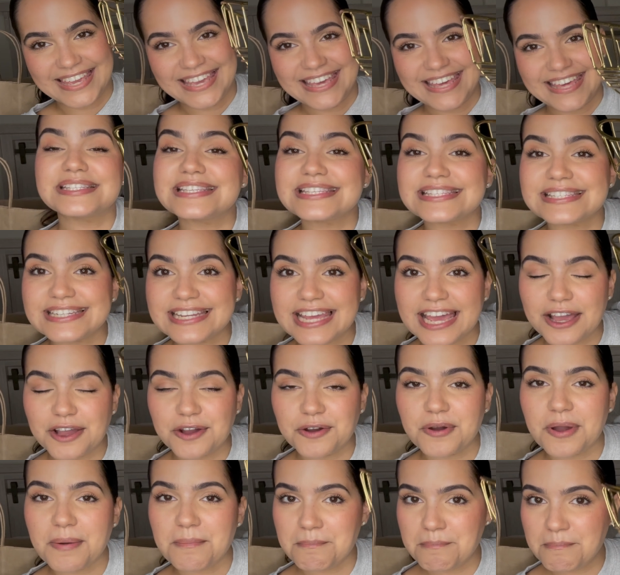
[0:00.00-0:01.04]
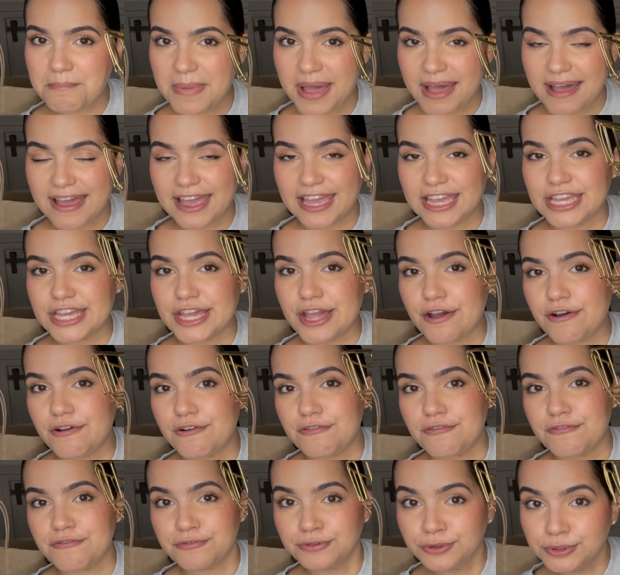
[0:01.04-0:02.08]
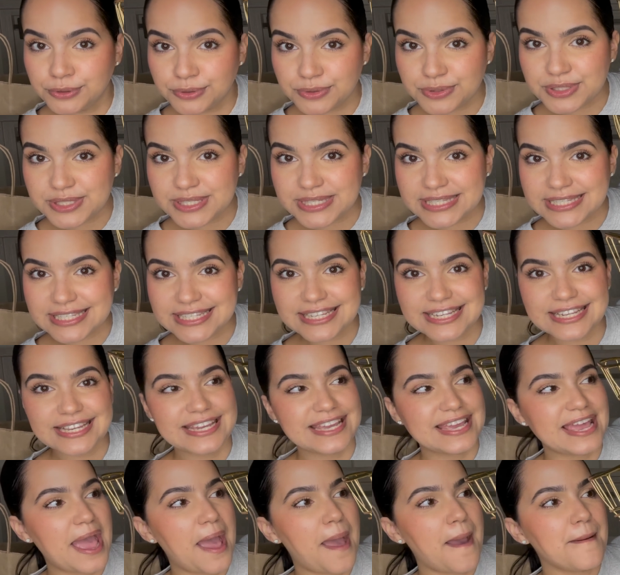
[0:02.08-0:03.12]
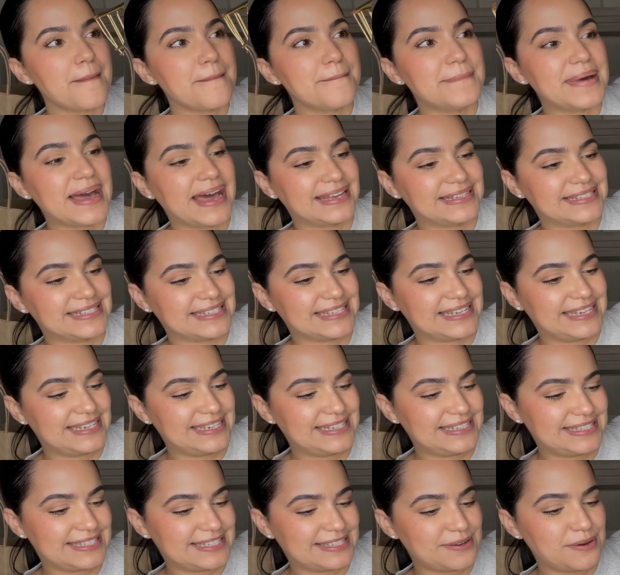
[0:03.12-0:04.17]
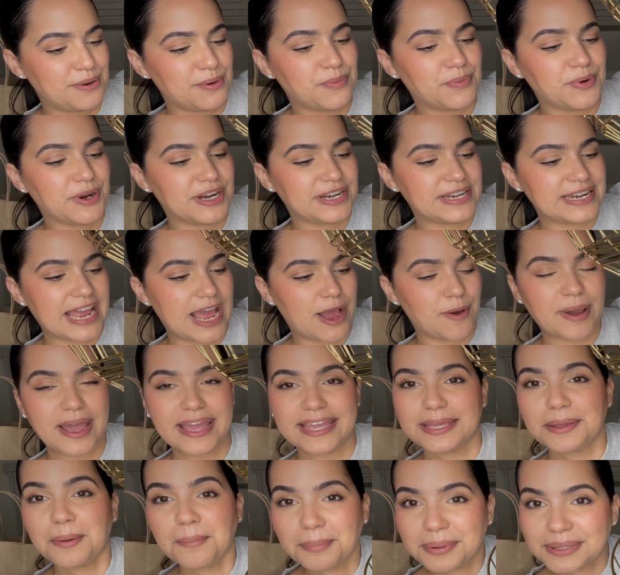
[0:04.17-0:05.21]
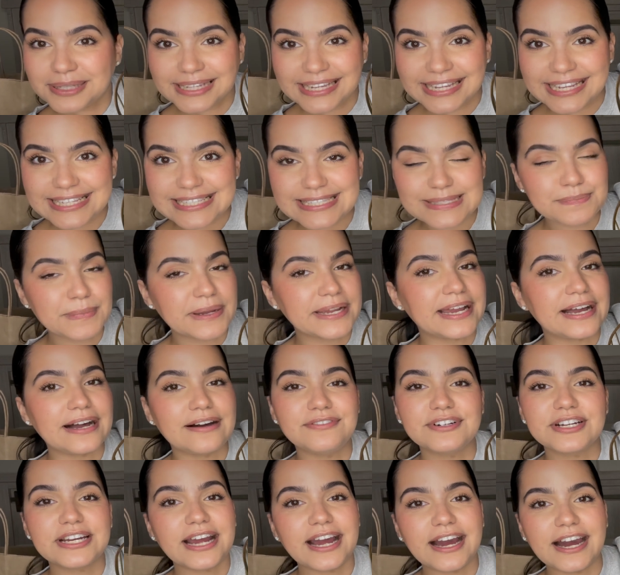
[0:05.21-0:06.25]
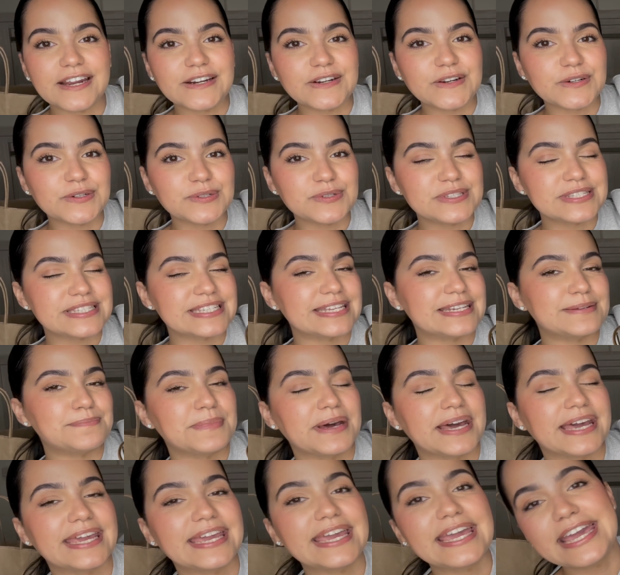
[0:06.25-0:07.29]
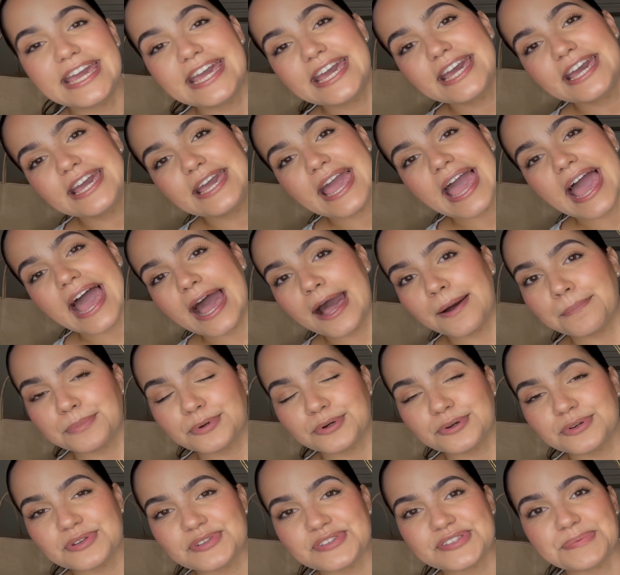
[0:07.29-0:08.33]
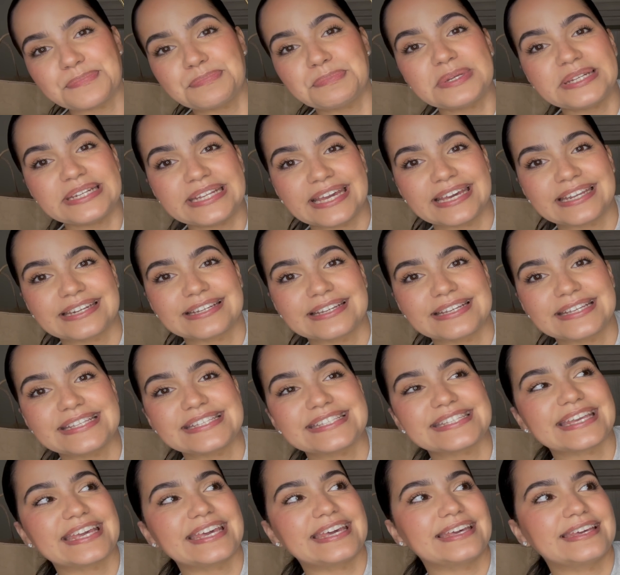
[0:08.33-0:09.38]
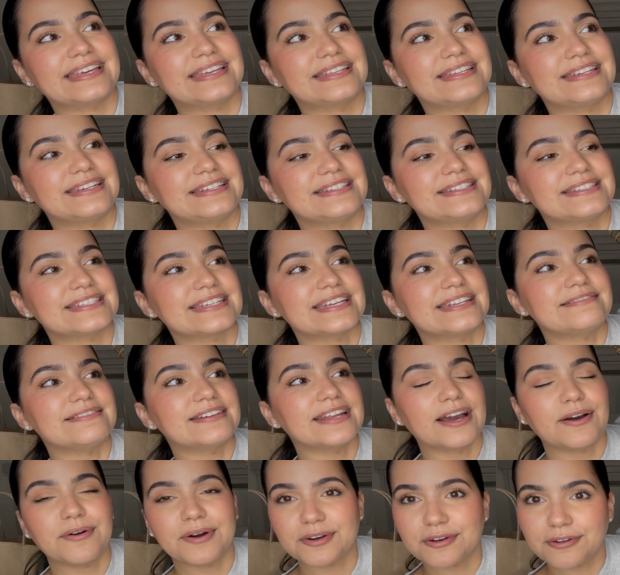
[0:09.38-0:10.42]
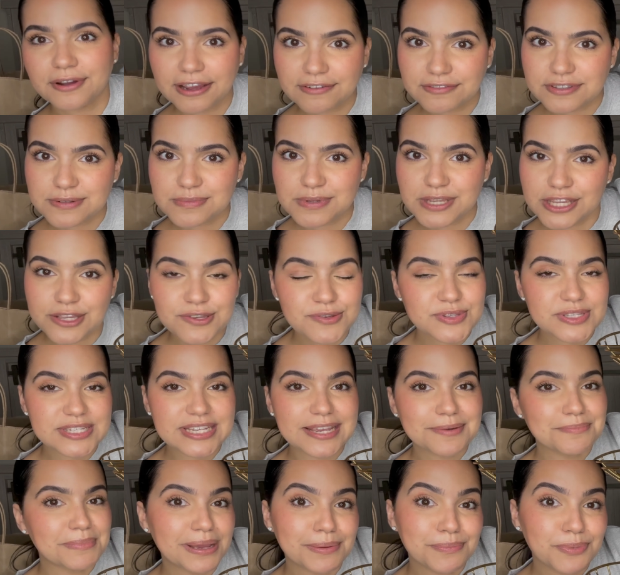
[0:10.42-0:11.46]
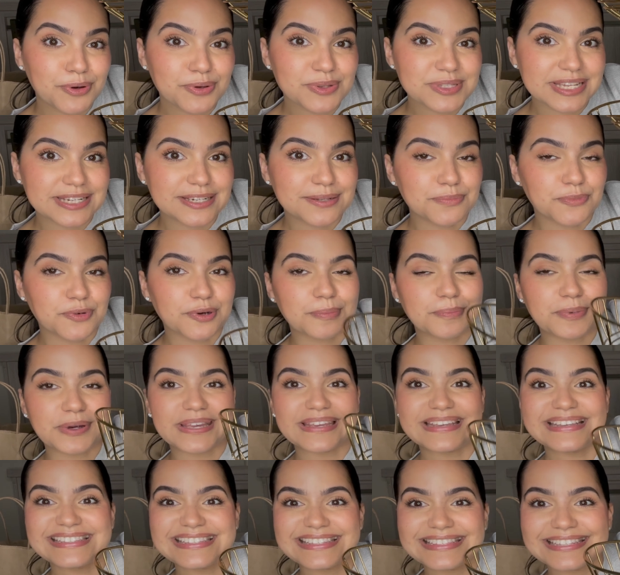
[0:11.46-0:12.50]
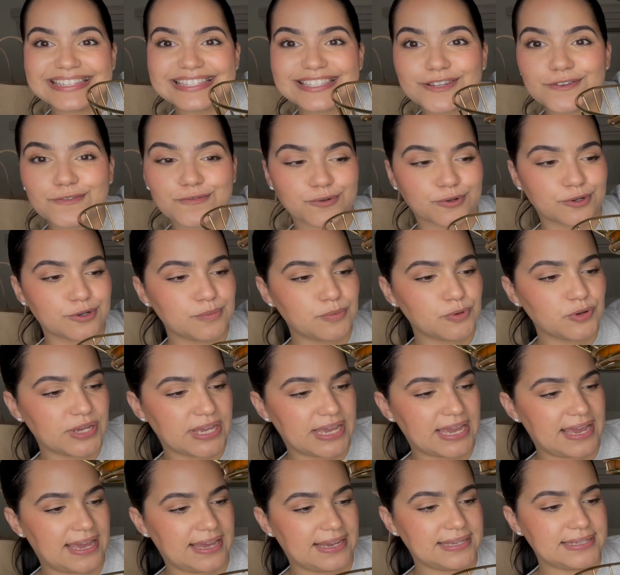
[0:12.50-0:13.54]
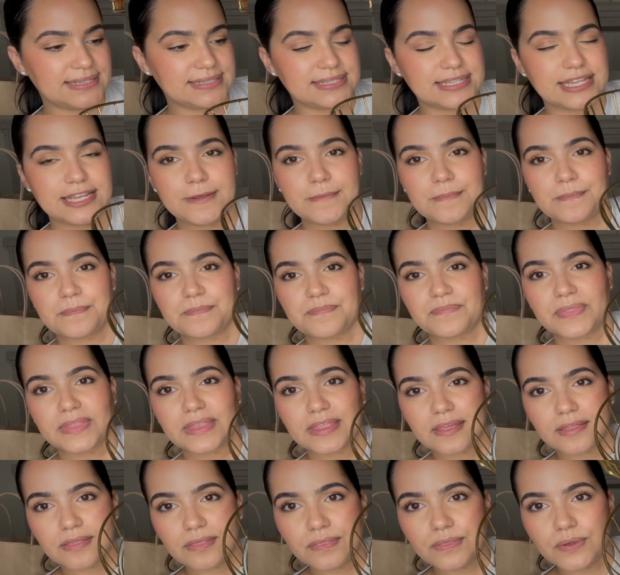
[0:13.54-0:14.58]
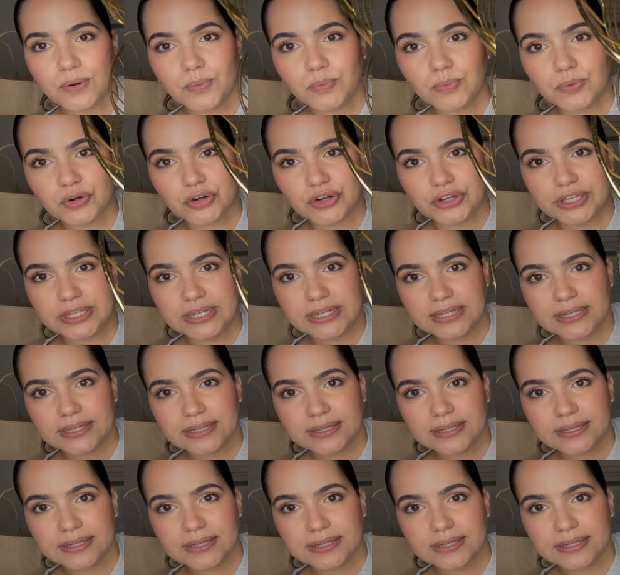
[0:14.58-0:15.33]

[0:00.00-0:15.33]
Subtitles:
this is now my fruits basket, where now I can place my avocados and my apples and bananas, and now I don't have to be using my bowls anymore. But isn't this adorable? It has the wood